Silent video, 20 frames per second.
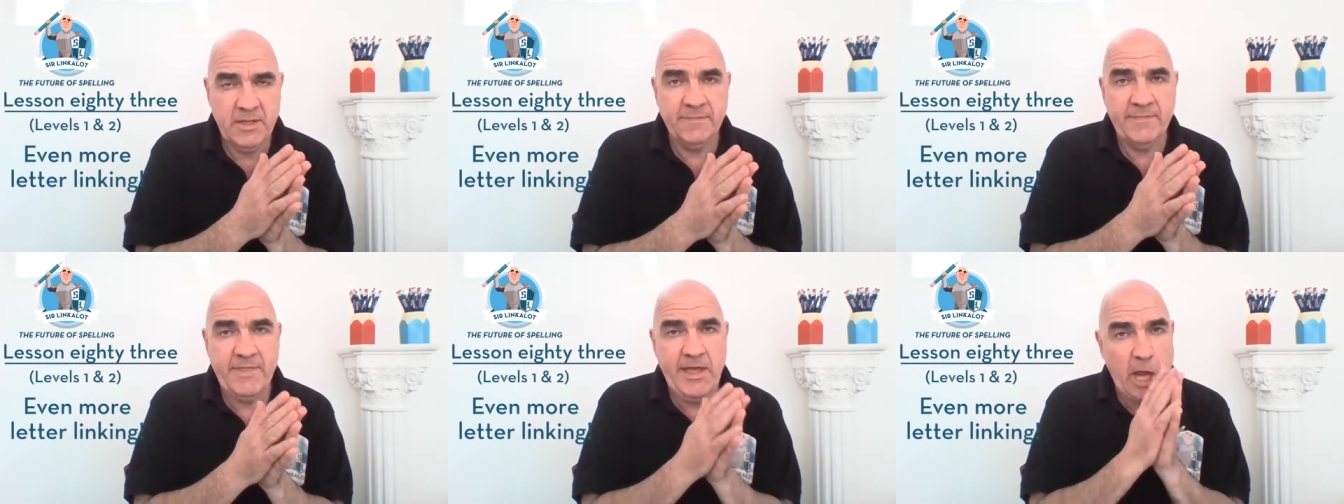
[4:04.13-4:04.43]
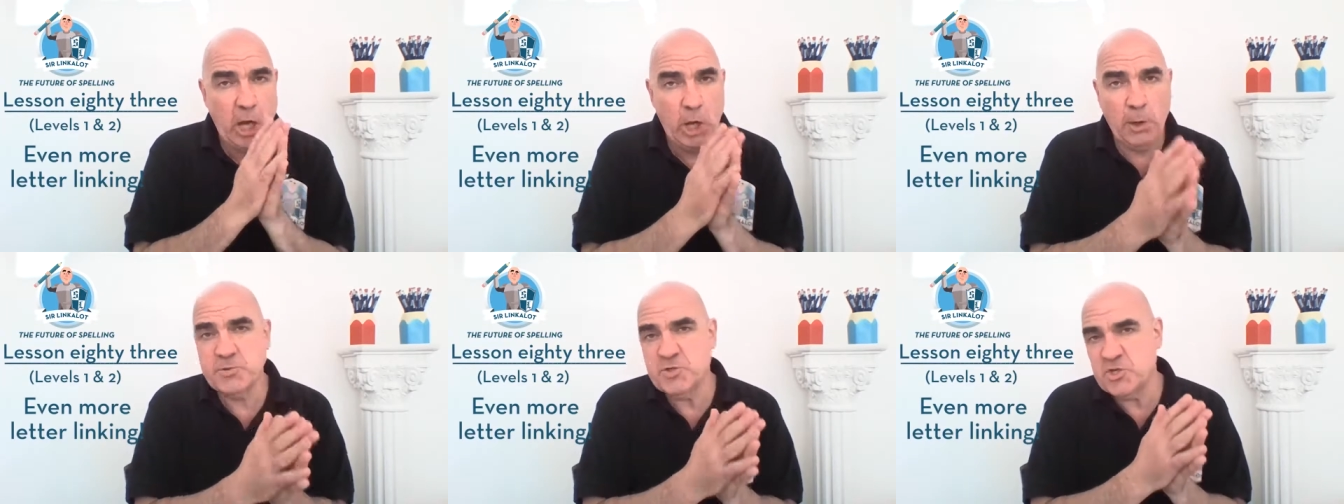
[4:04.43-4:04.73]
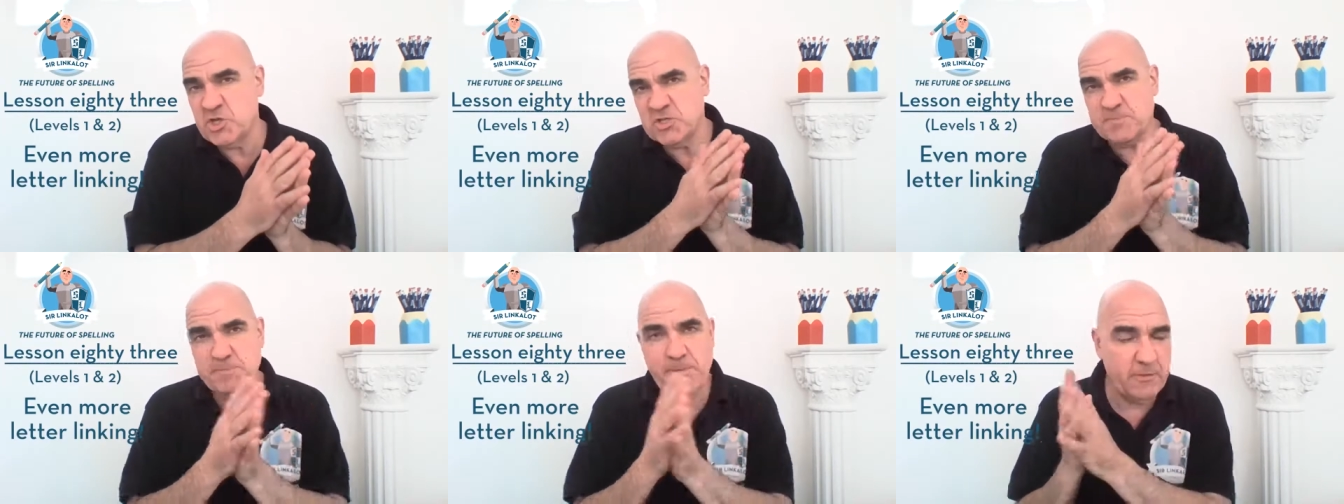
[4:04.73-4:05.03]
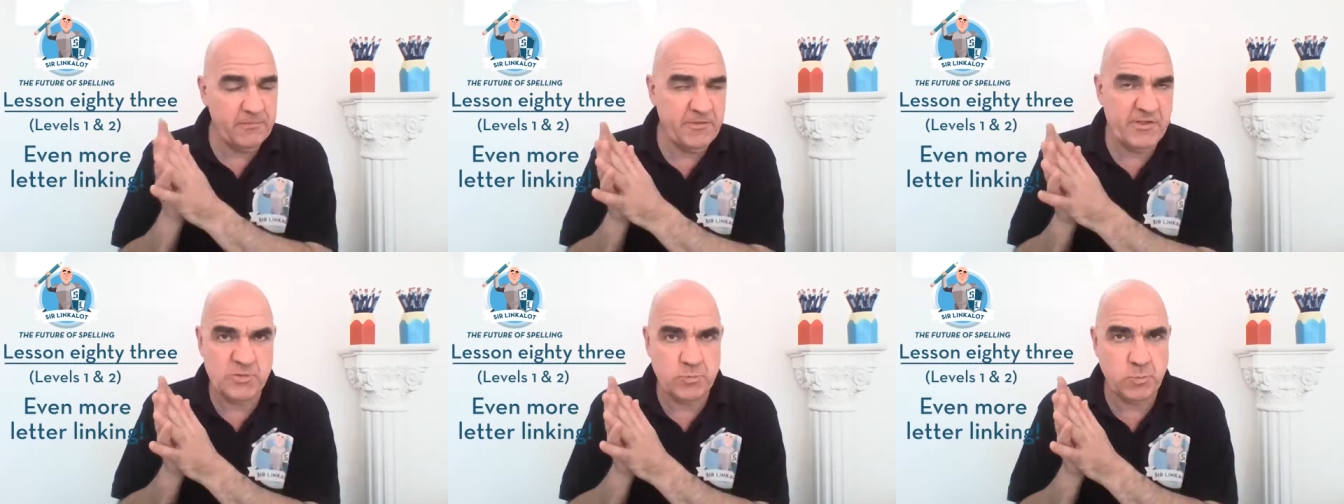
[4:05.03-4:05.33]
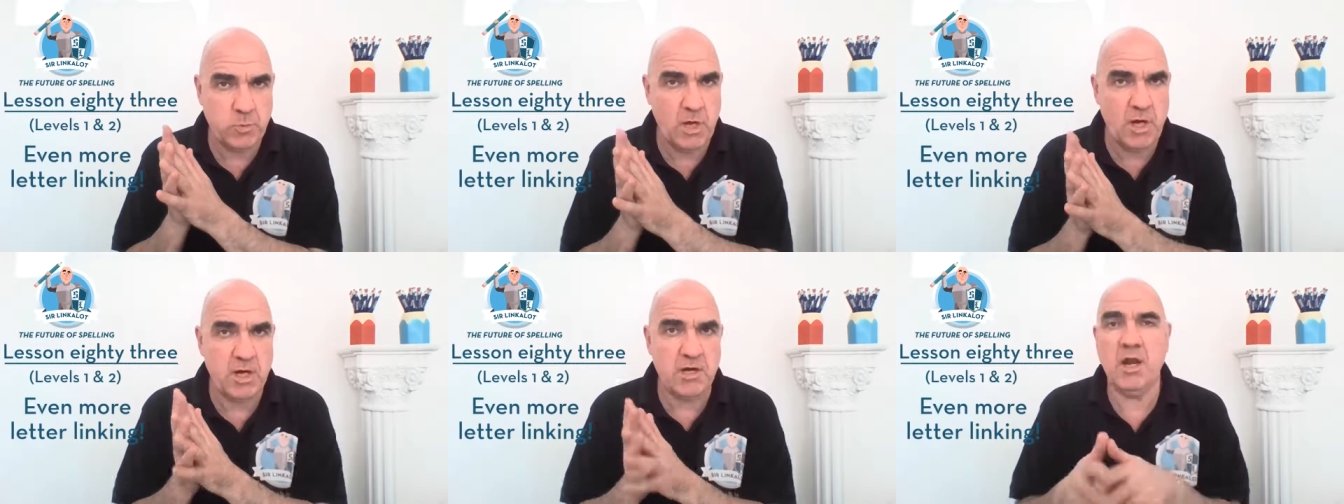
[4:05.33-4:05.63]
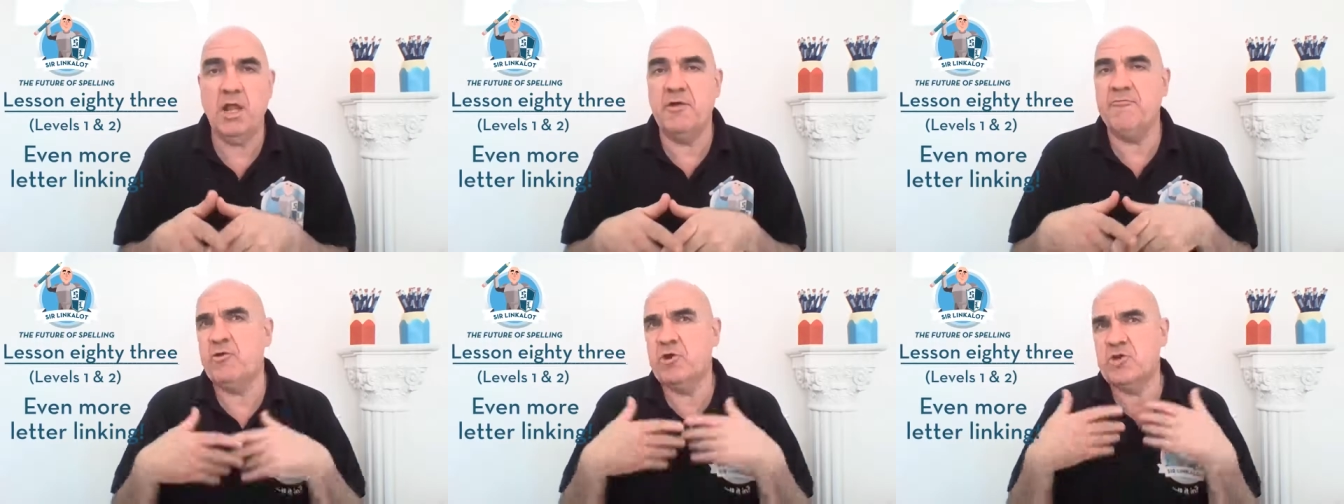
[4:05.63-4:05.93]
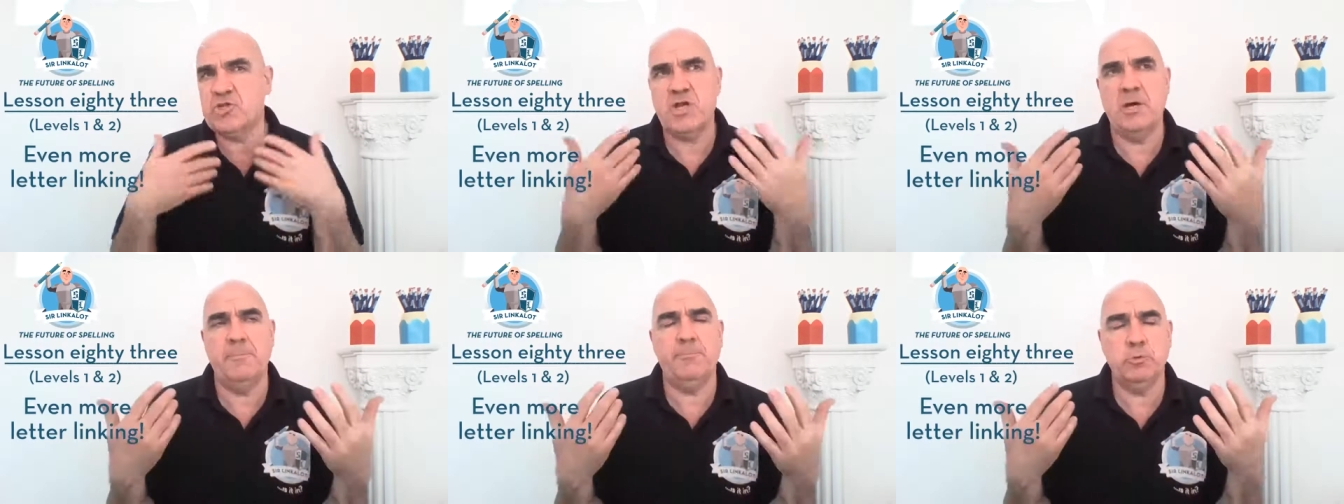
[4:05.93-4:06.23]
that helps you spell this word. Like, for
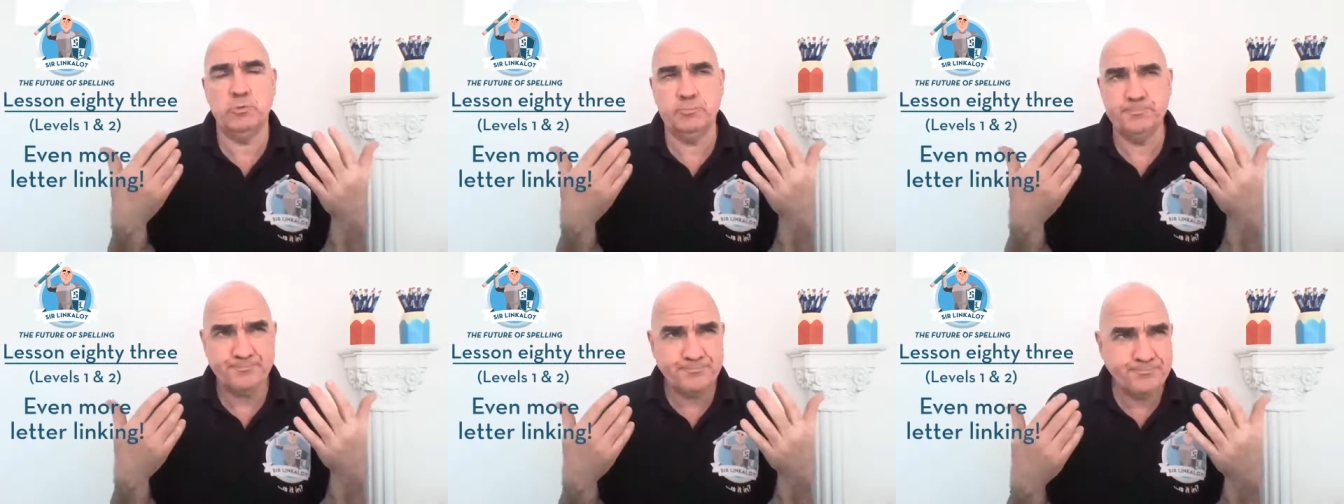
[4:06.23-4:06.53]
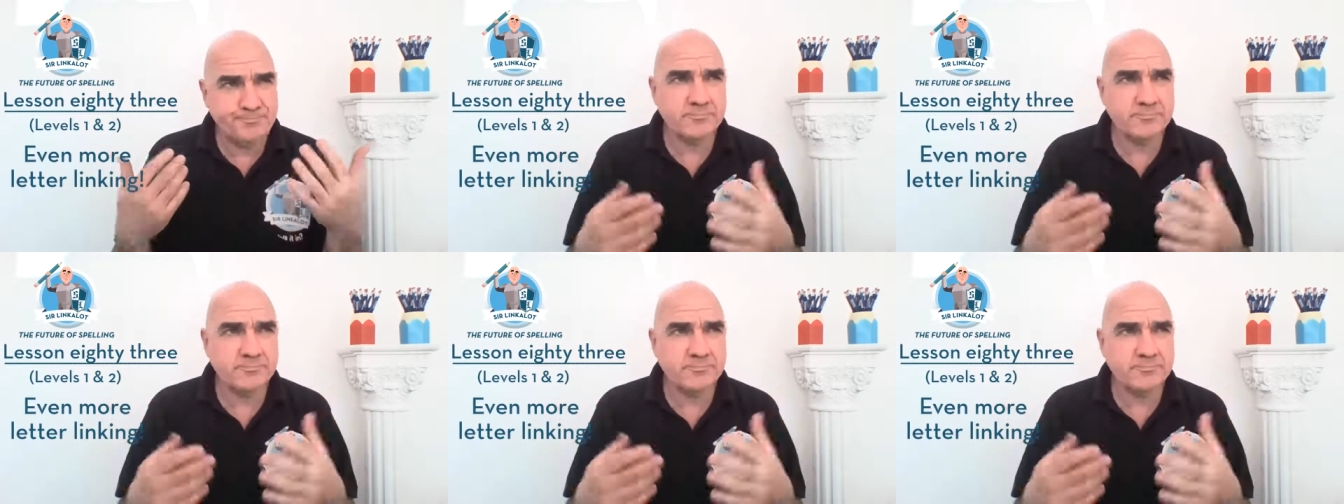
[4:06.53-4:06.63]
example,